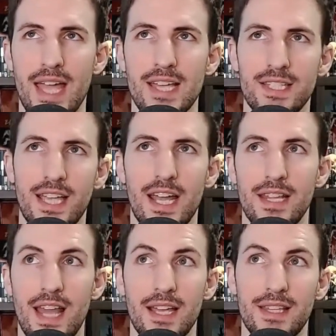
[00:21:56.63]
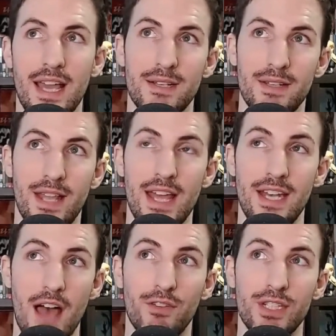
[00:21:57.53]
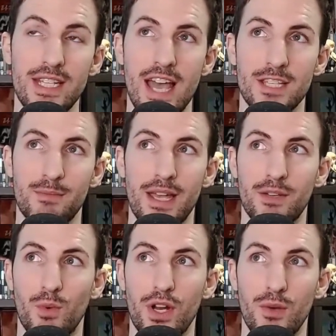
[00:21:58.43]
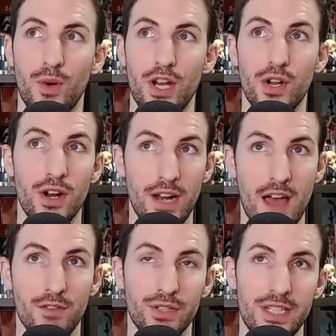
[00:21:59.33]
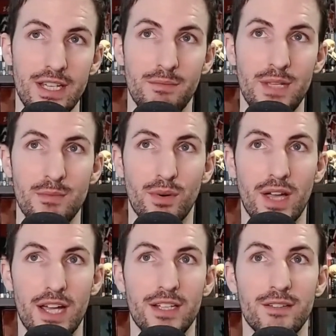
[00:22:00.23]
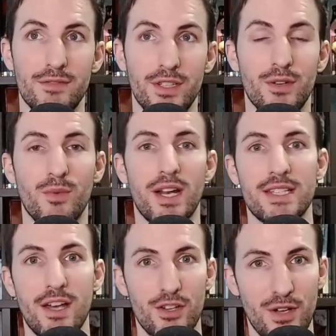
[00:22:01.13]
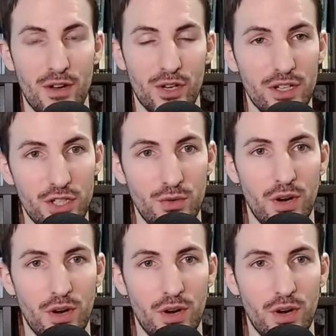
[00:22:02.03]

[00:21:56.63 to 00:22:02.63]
guess it kind of that novelty aspect where you're a novelty and people kind of want to tell you how good